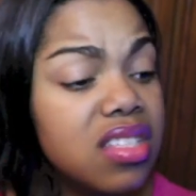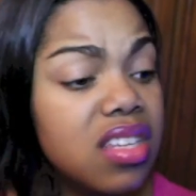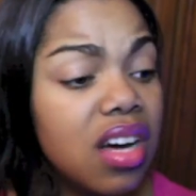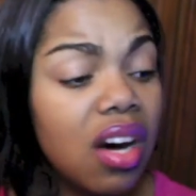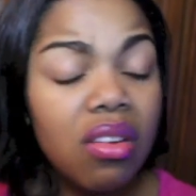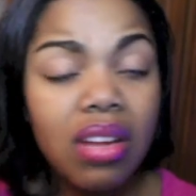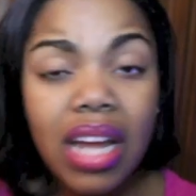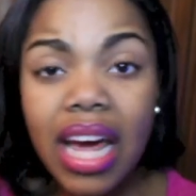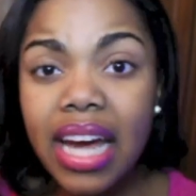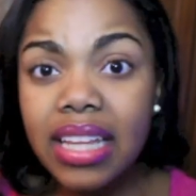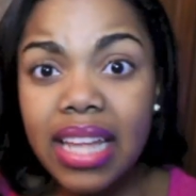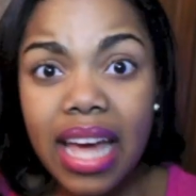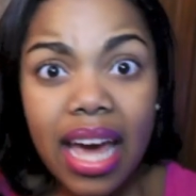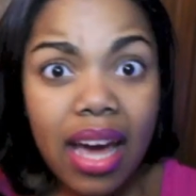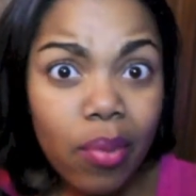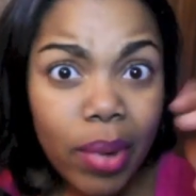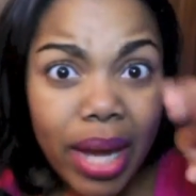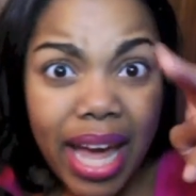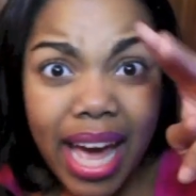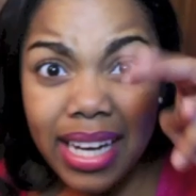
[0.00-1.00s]
Don't like
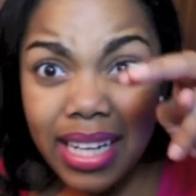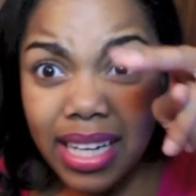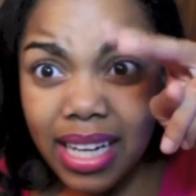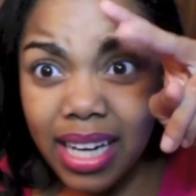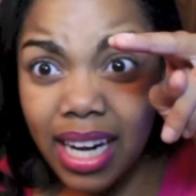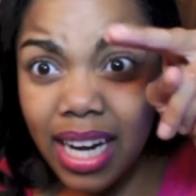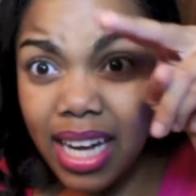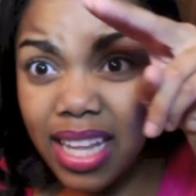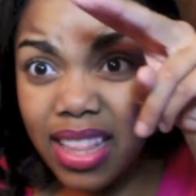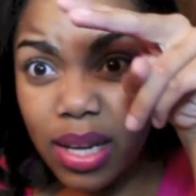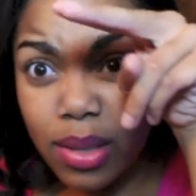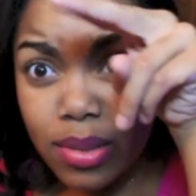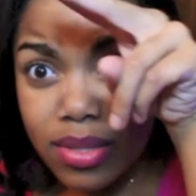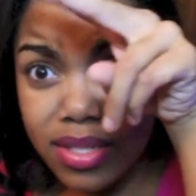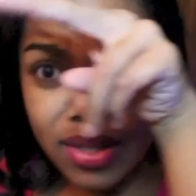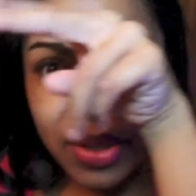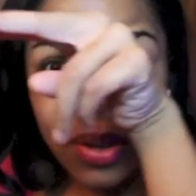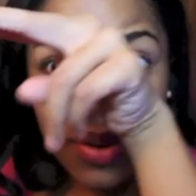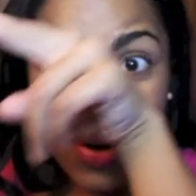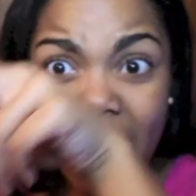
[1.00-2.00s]
that. We had to cut
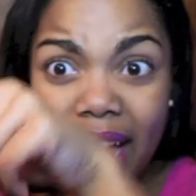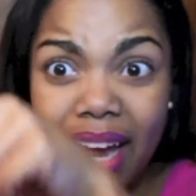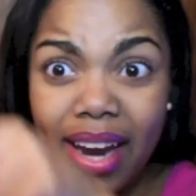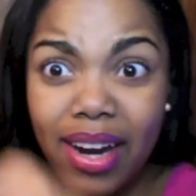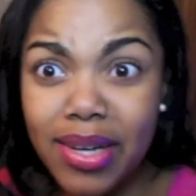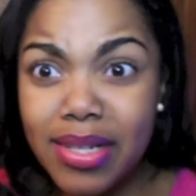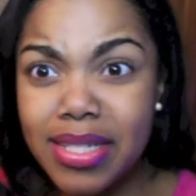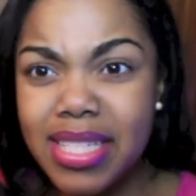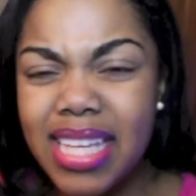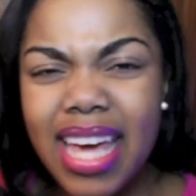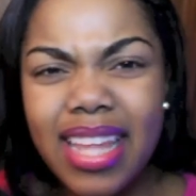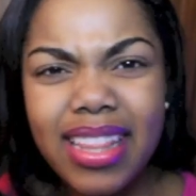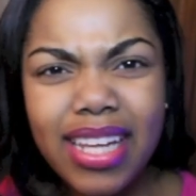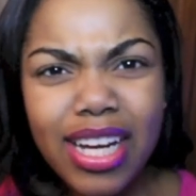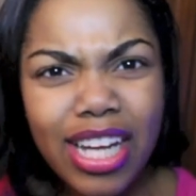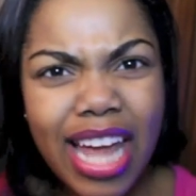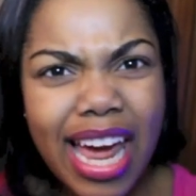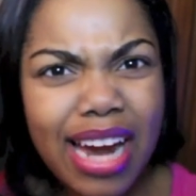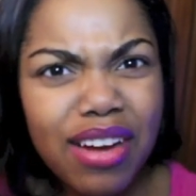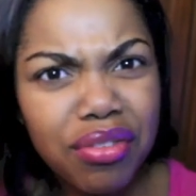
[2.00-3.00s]
those little hairs and
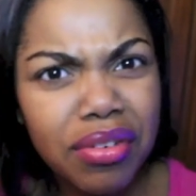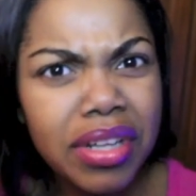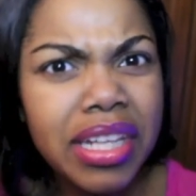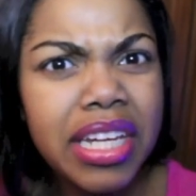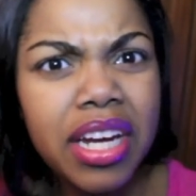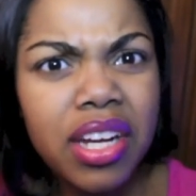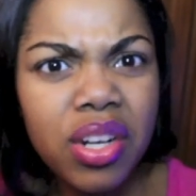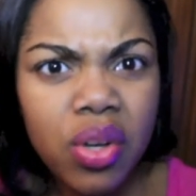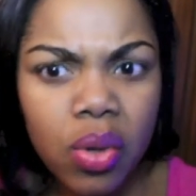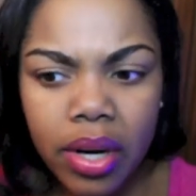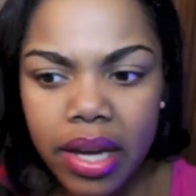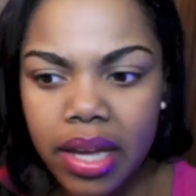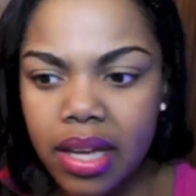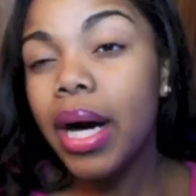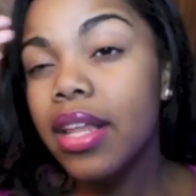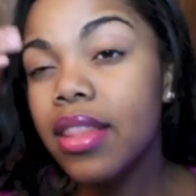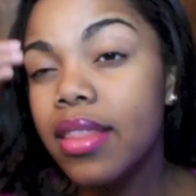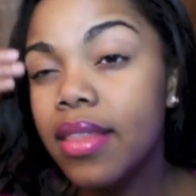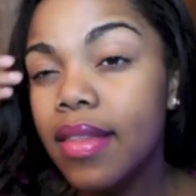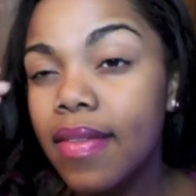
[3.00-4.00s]
they're like really annoying.
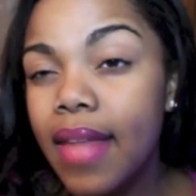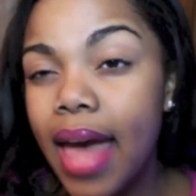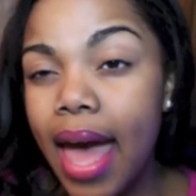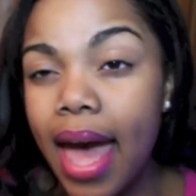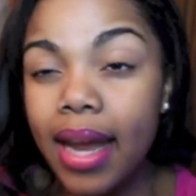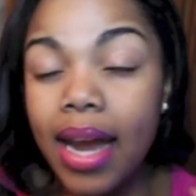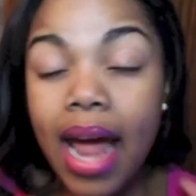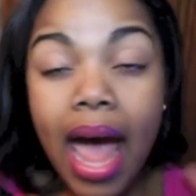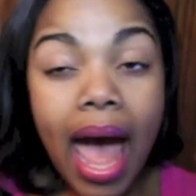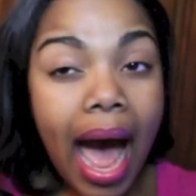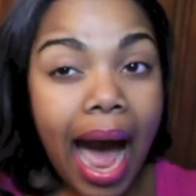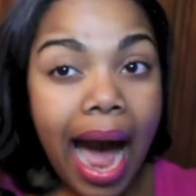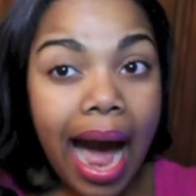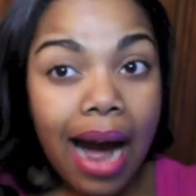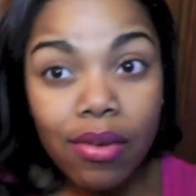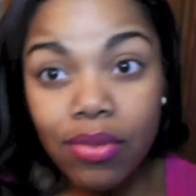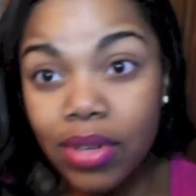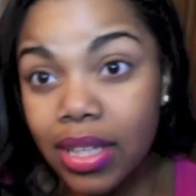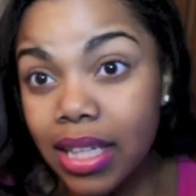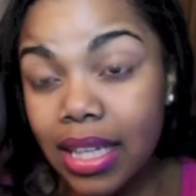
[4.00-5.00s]
Other than that,
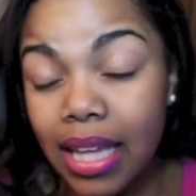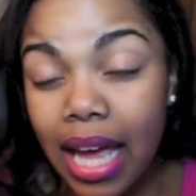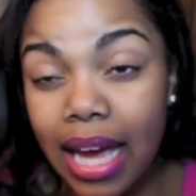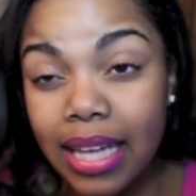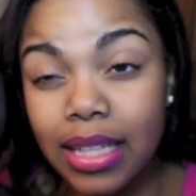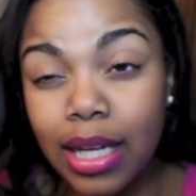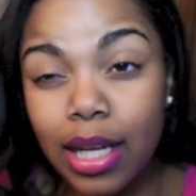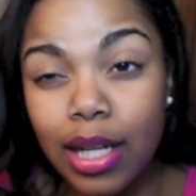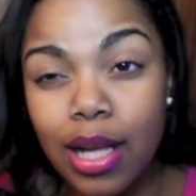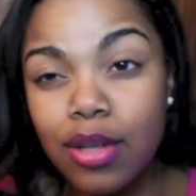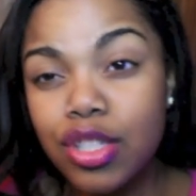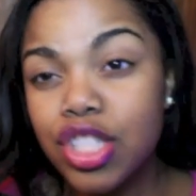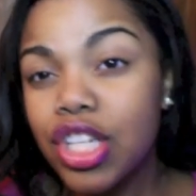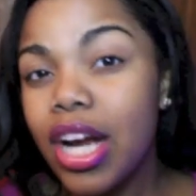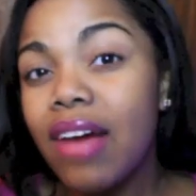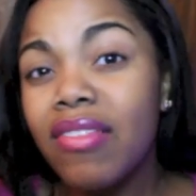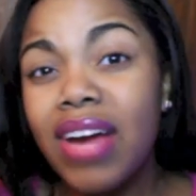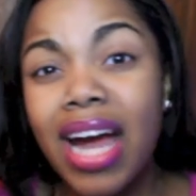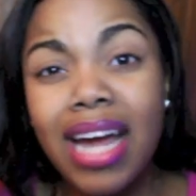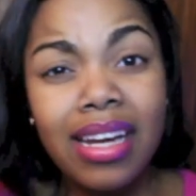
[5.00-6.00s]
I really like the closure.
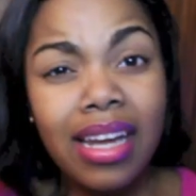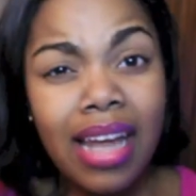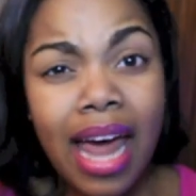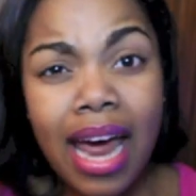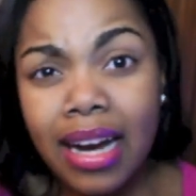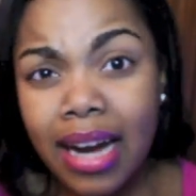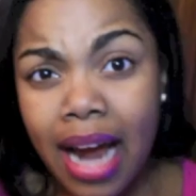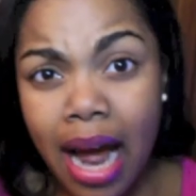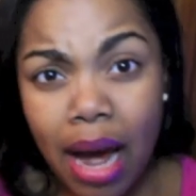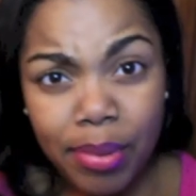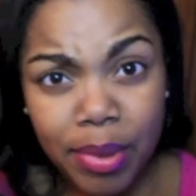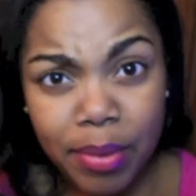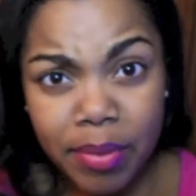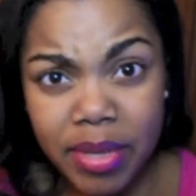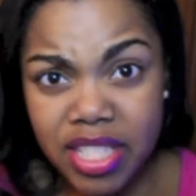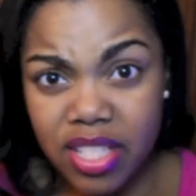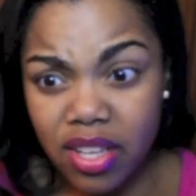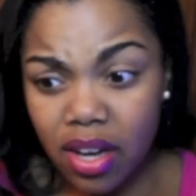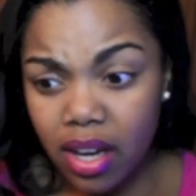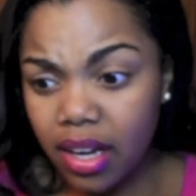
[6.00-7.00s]
I've gotten a lot of
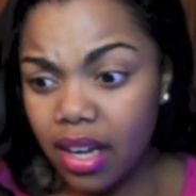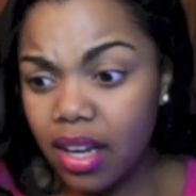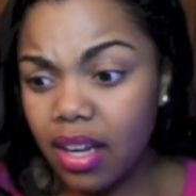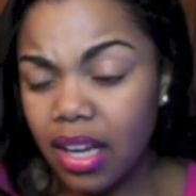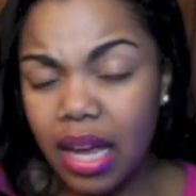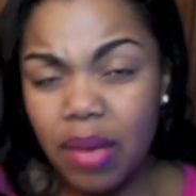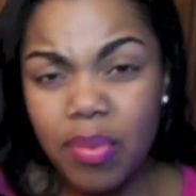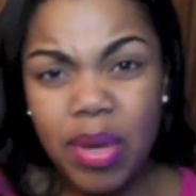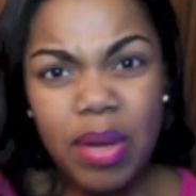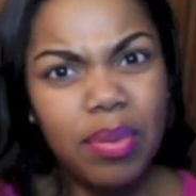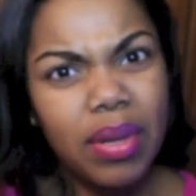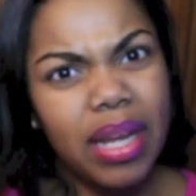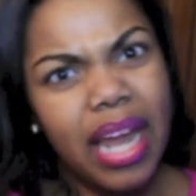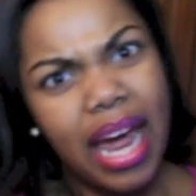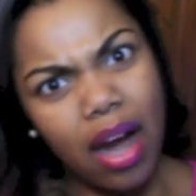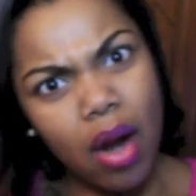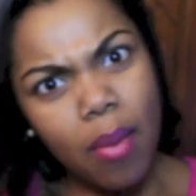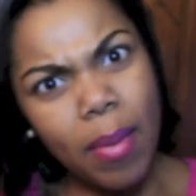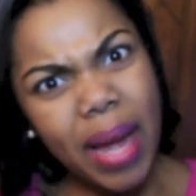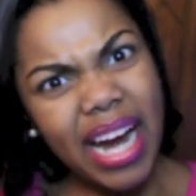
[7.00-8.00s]
compliments on it. Like people
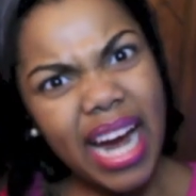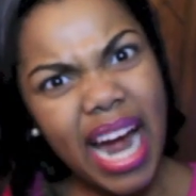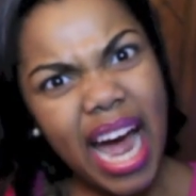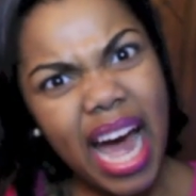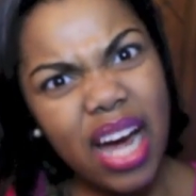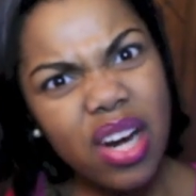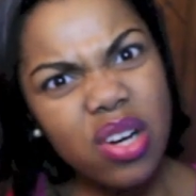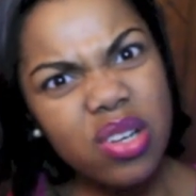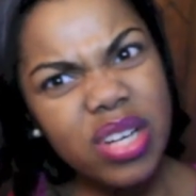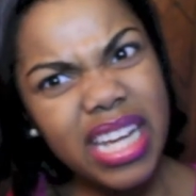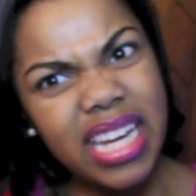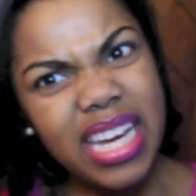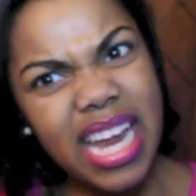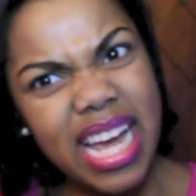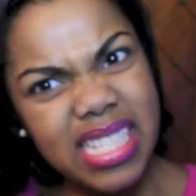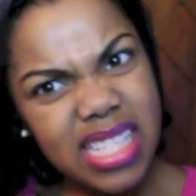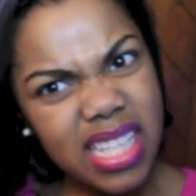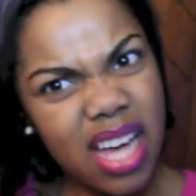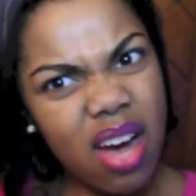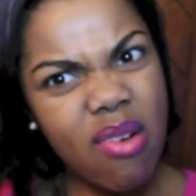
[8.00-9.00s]
like, oh my God, who did
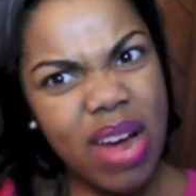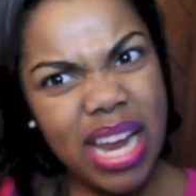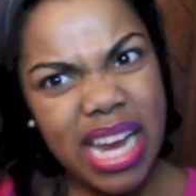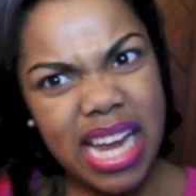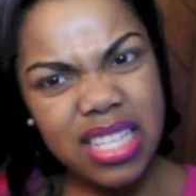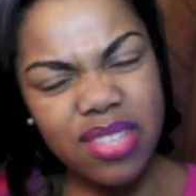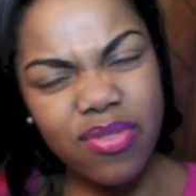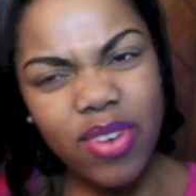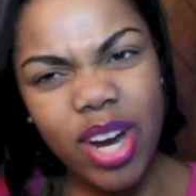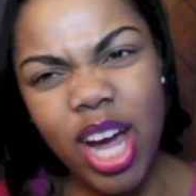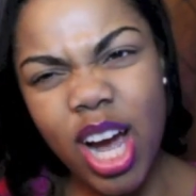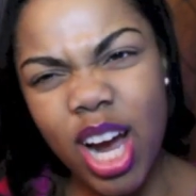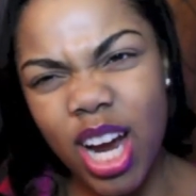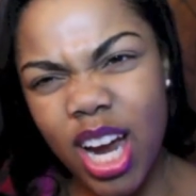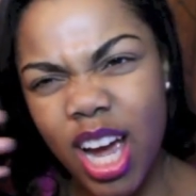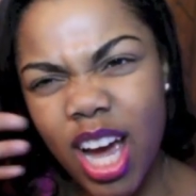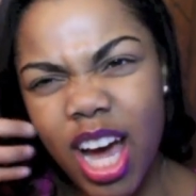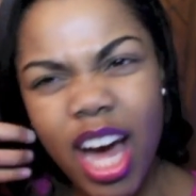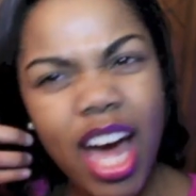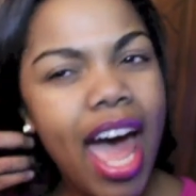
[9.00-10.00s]
that so well? That's real
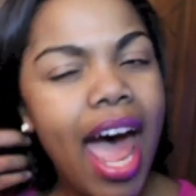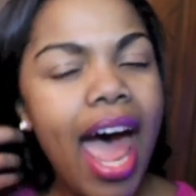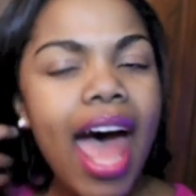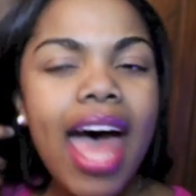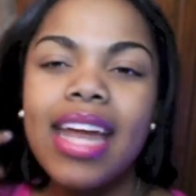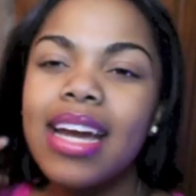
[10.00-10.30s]
good.